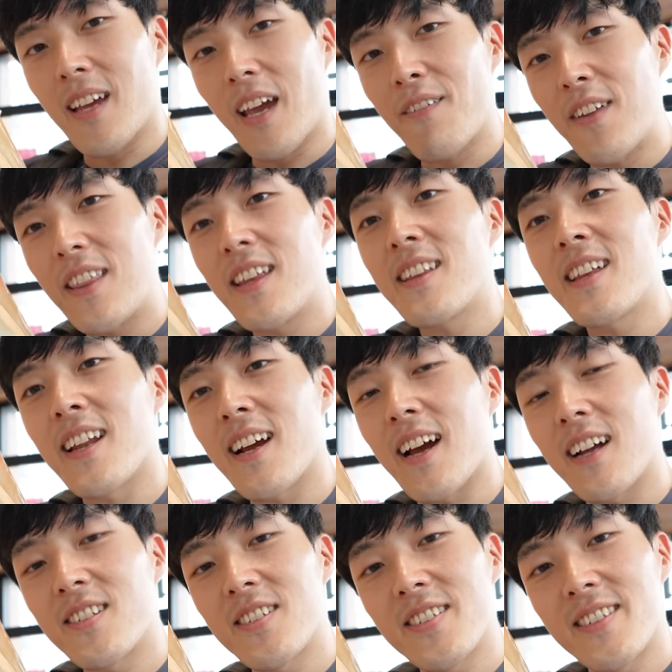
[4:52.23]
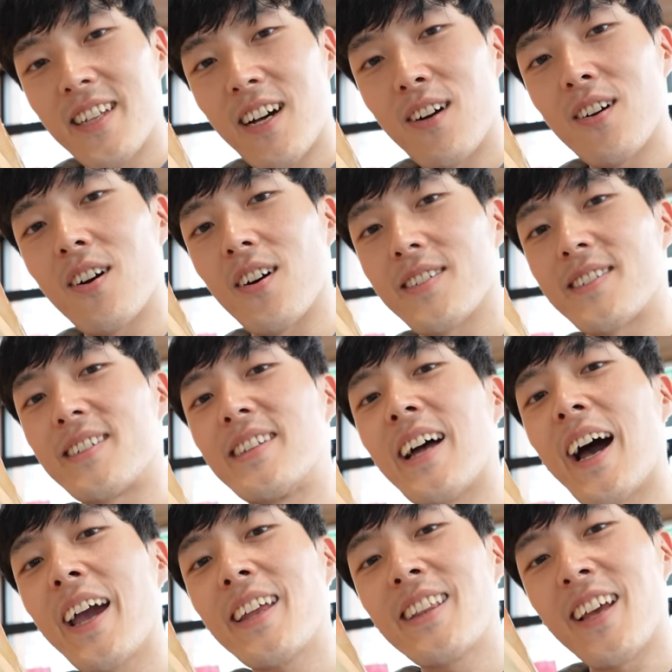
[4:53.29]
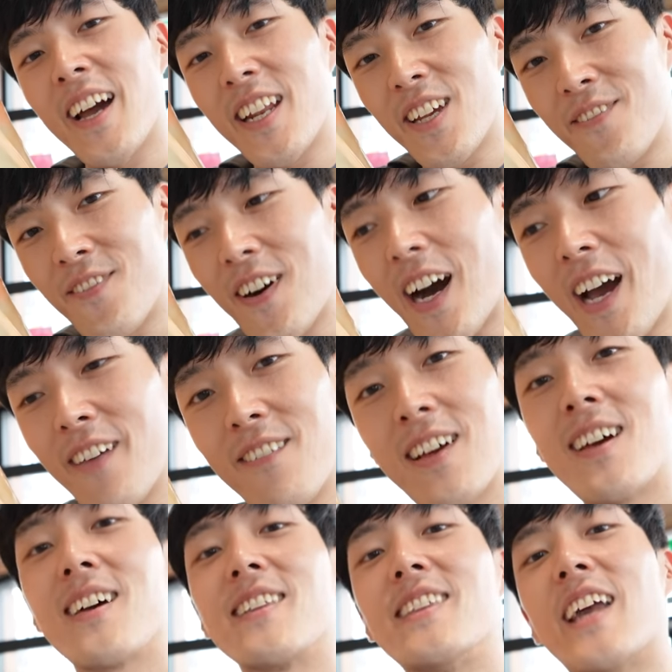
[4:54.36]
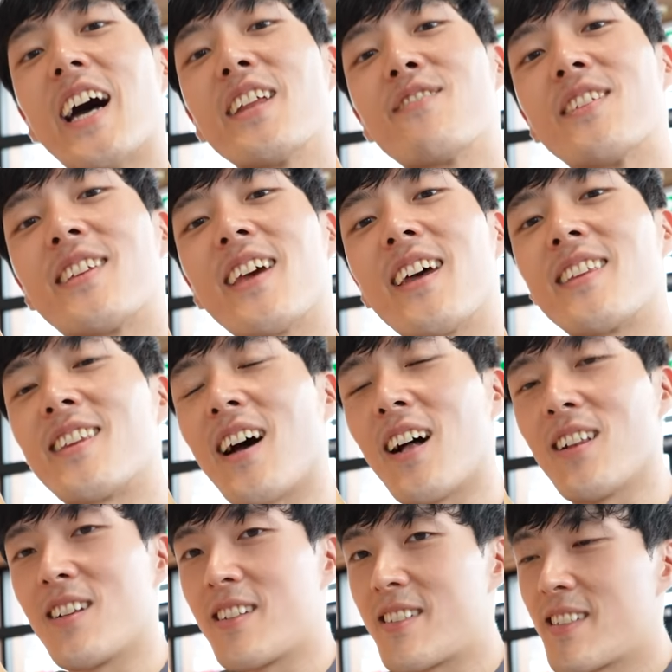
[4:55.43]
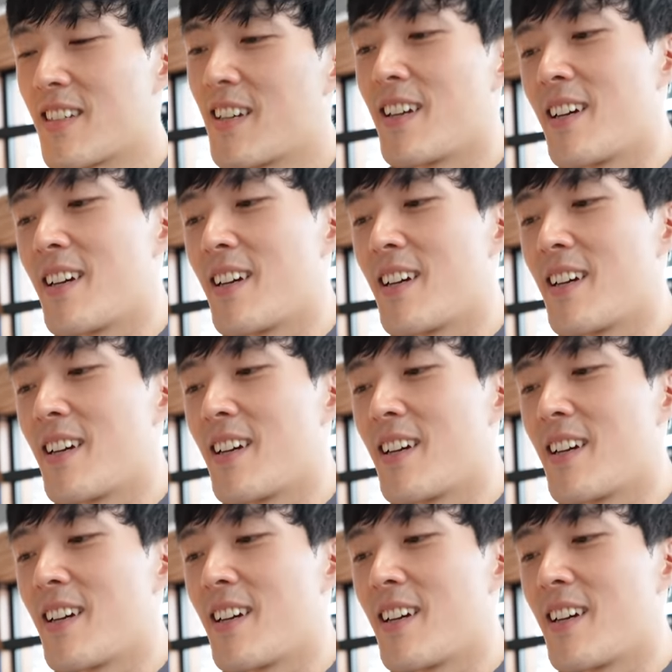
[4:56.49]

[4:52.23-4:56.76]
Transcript: Everything that I got just now cost $9.95, not even $10.